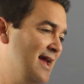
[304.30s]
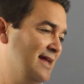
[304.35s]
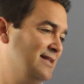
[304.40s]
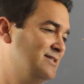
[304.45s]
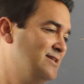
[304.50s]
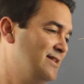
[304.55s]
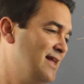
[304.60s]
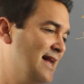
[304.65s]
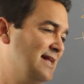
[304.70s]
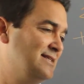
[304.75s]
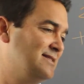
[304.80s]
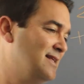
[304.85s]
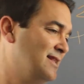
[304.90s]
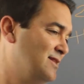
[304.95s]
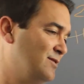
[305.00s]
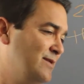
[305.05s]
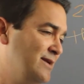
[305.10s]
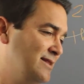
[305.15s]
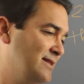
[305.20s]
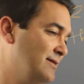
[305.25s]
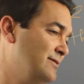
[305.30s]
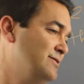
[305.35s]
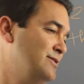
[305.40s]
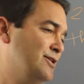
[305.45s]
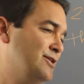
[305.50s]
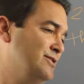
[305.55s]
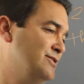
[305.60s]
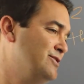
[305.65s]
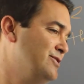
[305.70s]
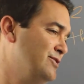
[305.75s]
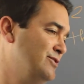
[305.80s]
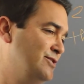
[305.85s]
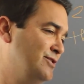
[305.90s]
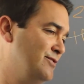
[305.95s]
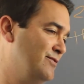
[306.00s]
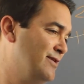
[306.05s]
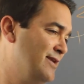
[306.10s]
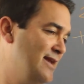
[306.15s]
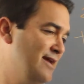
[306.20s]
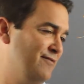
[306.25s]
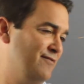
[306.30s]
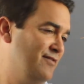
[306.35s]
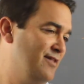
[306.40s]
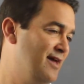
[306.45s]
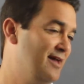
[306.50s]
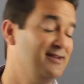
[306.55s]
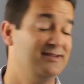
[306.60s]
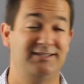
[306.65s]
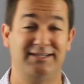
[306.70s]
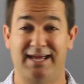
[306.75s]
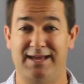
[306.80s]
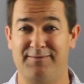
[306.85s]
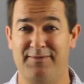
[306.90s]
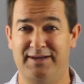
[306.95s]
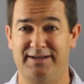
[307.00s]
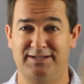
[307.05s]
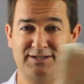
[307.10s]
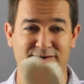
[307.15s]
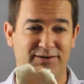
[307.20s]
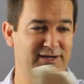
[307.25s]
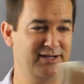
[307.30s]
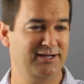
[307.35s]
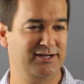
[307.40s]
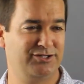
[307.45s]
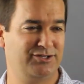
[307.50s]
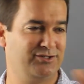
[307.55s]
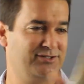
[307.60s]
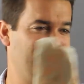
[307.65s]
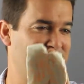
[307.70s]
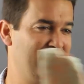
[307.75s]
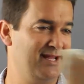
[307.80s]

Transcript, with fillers: And so that's the three things you can do to an if then statement, to a conditional